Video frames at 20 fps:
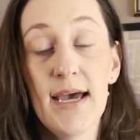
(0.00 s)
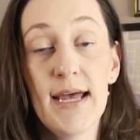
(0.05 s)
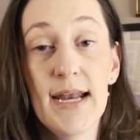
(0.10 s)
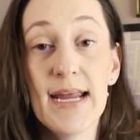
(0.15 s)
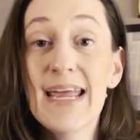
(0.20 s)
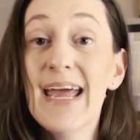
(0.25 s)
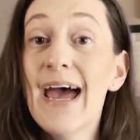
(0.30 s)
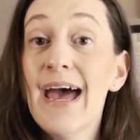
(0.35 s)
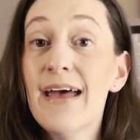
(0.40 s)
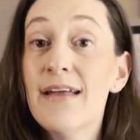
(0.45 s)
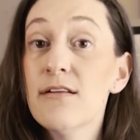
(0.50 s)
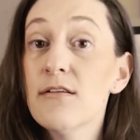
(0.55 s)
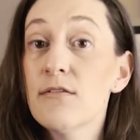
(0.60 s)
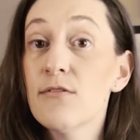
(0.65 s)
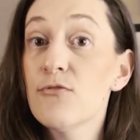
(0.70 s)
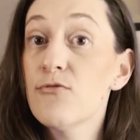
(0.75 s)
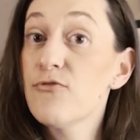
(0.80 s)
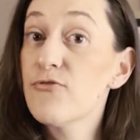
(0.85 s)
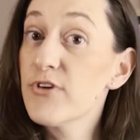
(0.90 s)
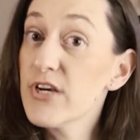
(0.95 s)
And again,
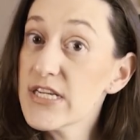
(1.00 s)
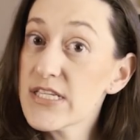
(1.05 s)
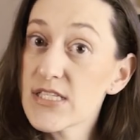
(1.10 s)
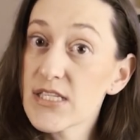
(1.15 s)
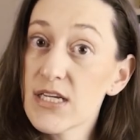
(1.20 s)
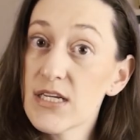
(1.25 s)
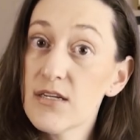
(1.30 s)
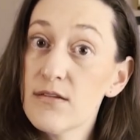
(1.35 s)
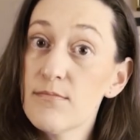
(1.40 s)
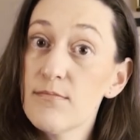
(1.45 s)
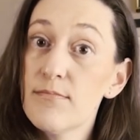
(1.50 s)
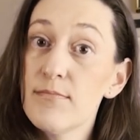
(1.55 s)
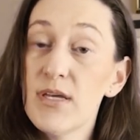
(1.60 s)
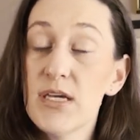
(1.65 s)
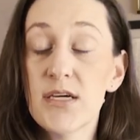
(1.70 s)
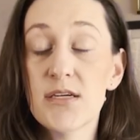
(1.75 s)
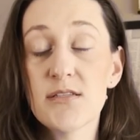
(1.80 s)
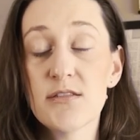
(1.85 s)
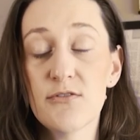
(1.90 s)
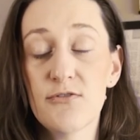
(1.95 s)
freeze it
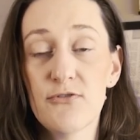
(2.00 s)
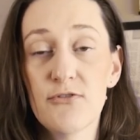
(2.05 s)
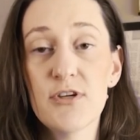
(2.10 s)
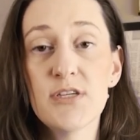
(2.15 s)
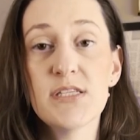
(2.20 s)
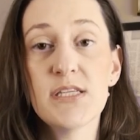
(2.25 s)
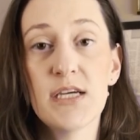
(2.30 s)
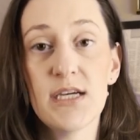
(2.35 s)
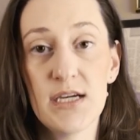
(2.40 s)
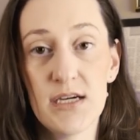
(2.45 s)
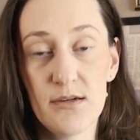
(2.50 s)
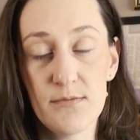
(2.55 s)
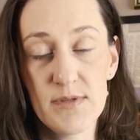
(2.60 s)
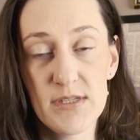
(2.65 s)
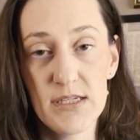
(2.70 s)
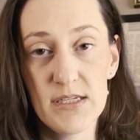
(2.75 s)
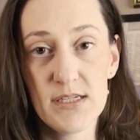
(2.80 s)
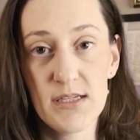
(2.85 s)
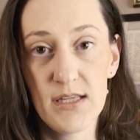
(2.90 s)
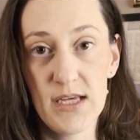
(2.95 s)
because the freezing helps
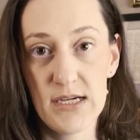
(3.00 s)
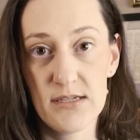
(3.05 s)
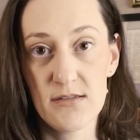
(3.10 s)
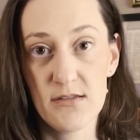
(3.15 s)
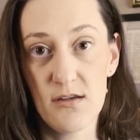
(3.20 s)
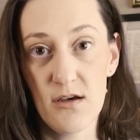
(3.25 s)
it to last